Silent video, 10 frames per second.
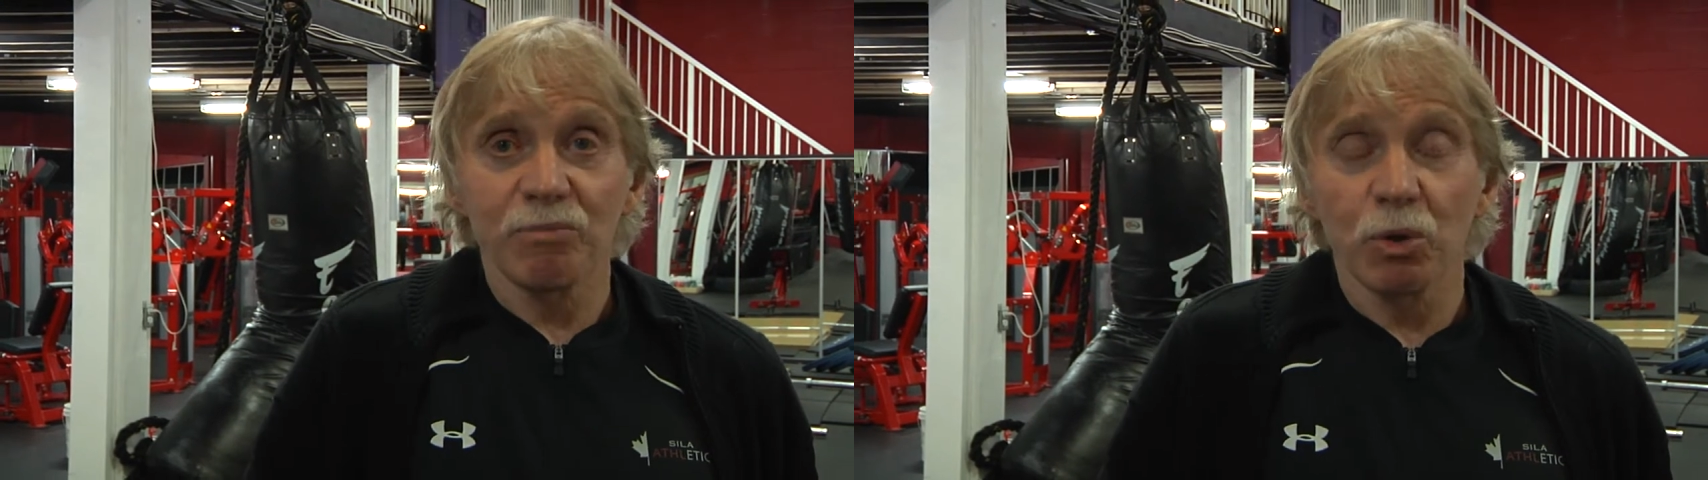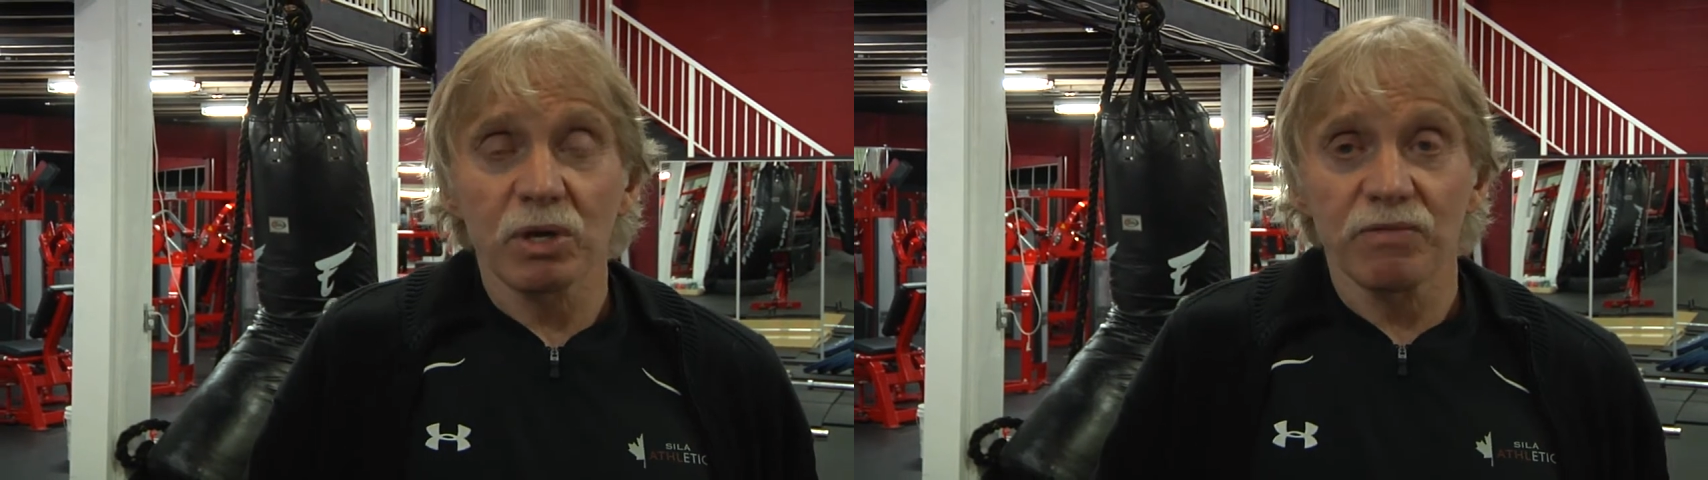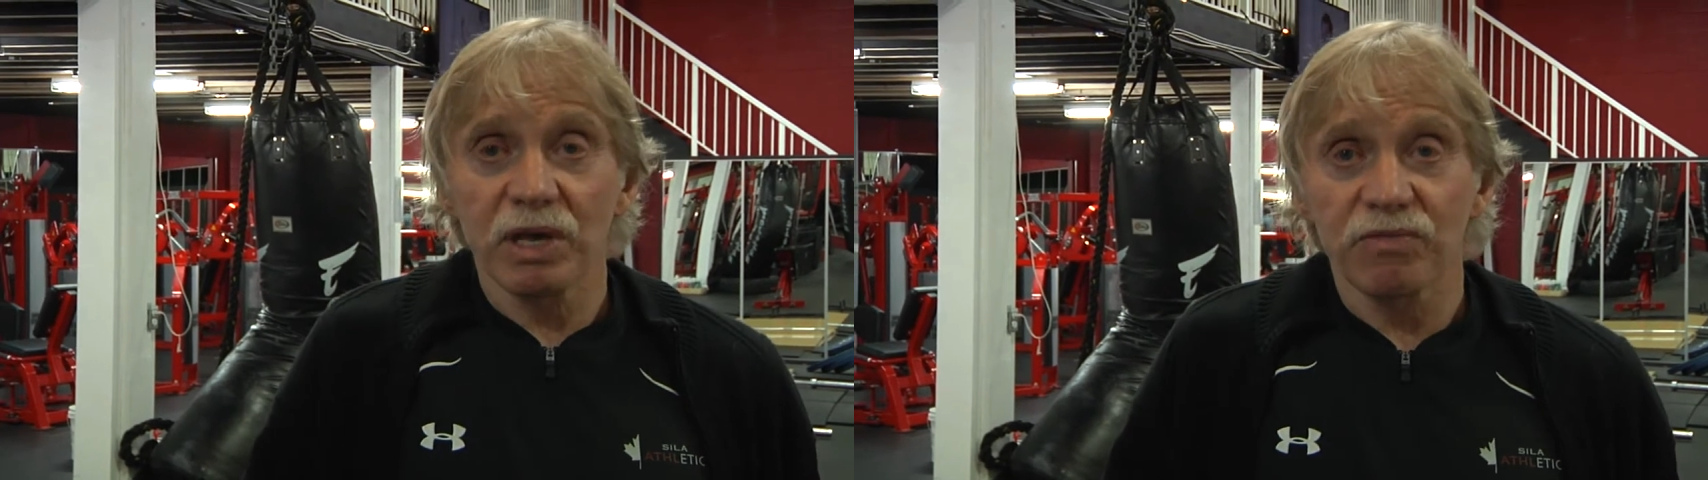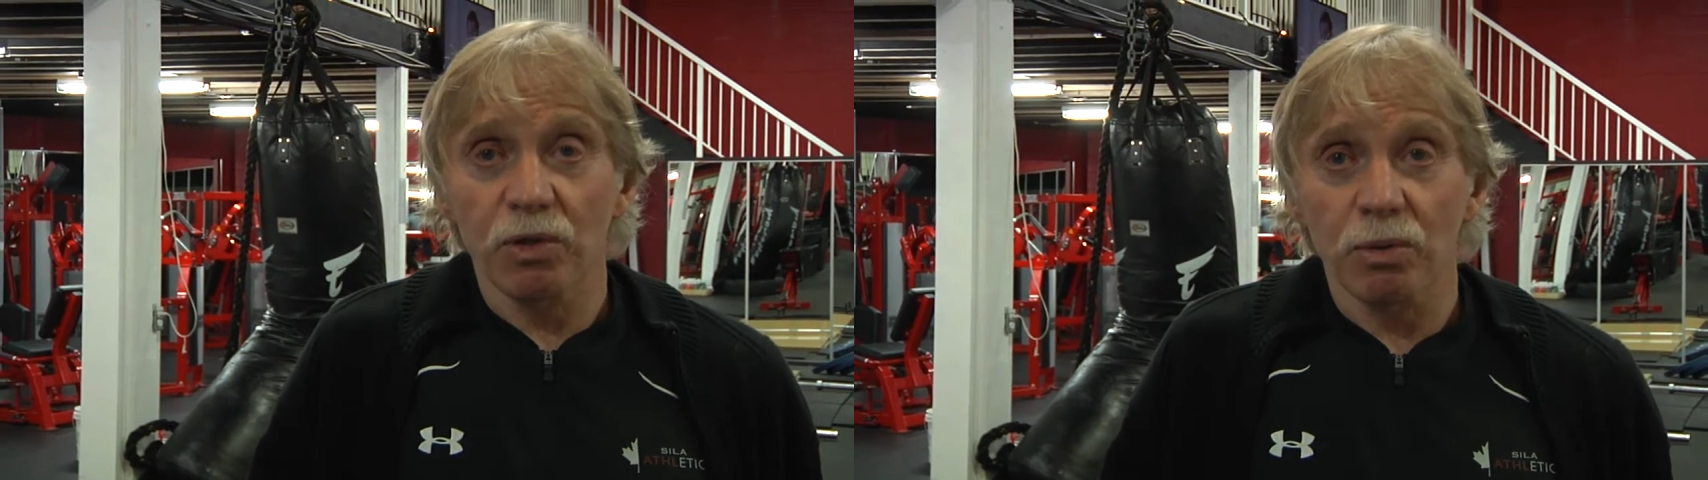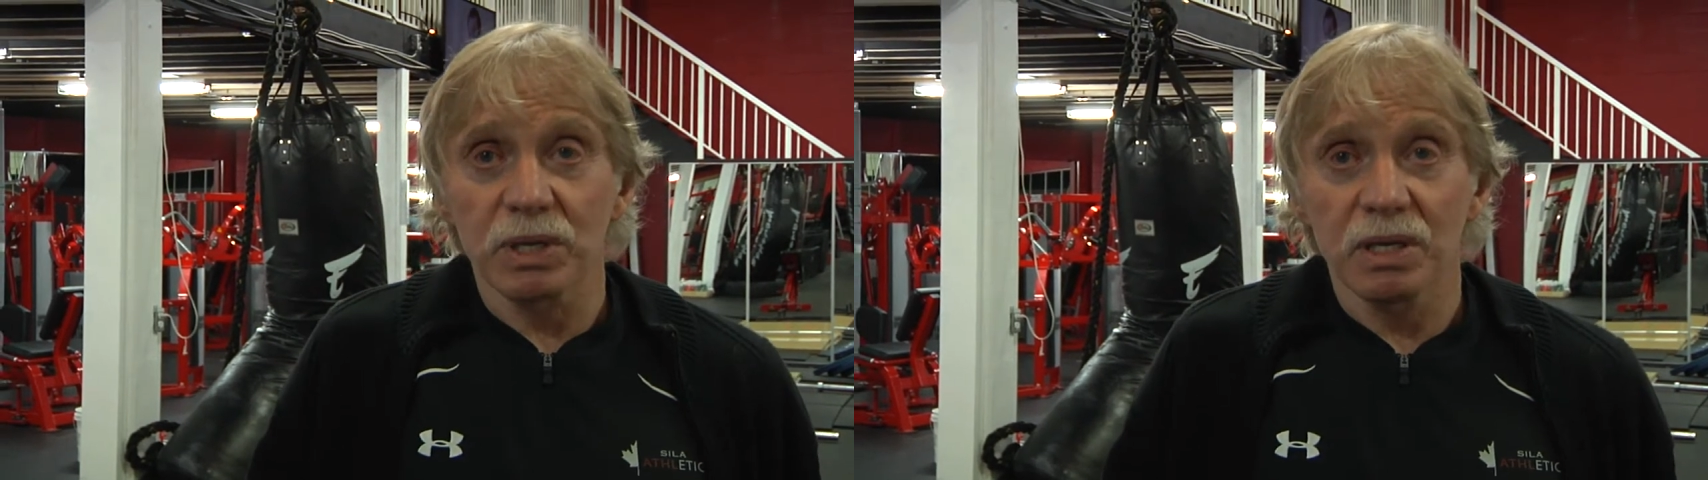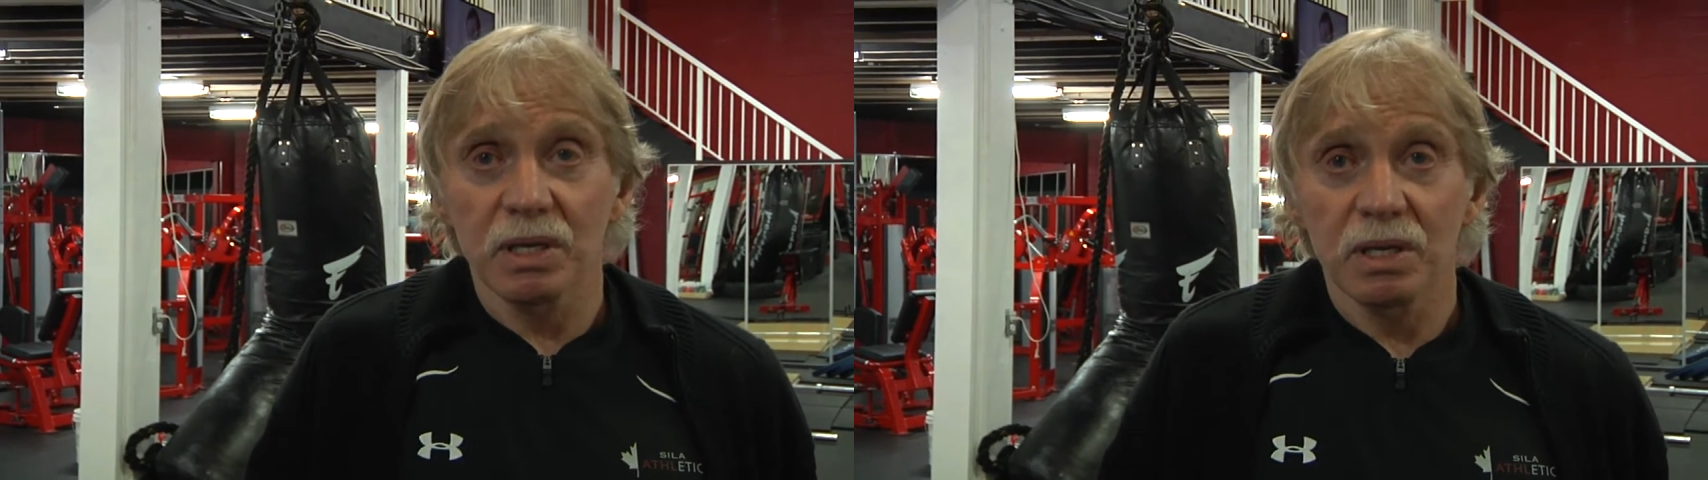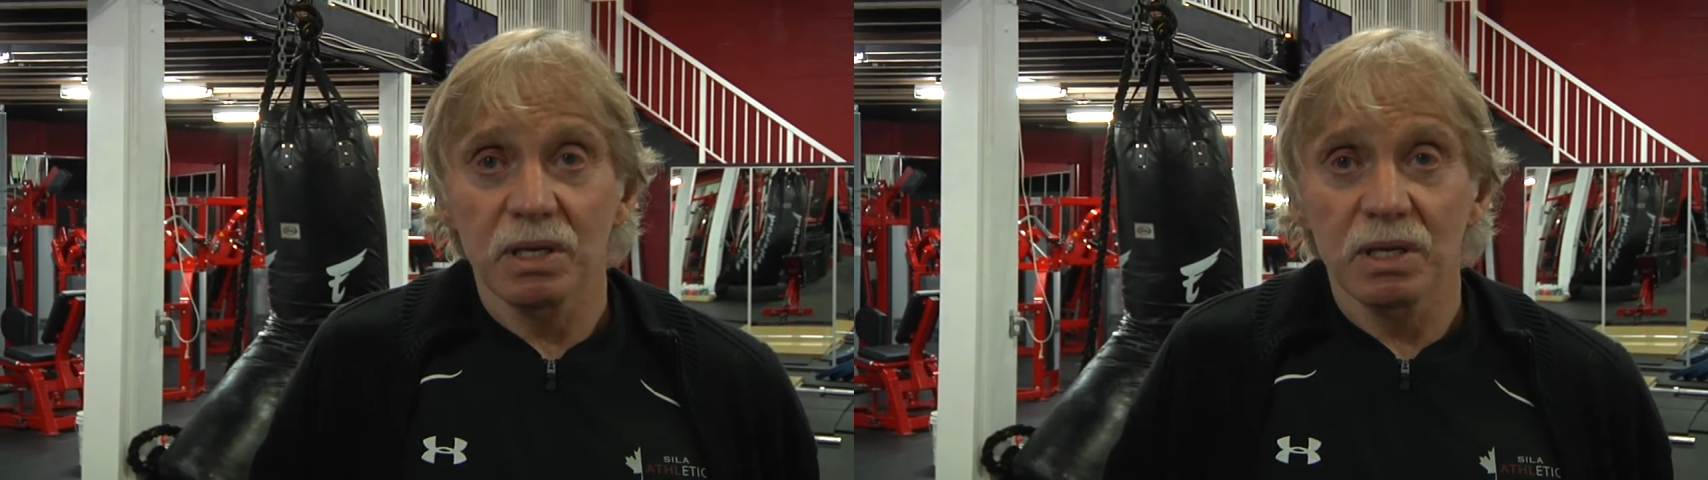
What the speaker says: block away from me,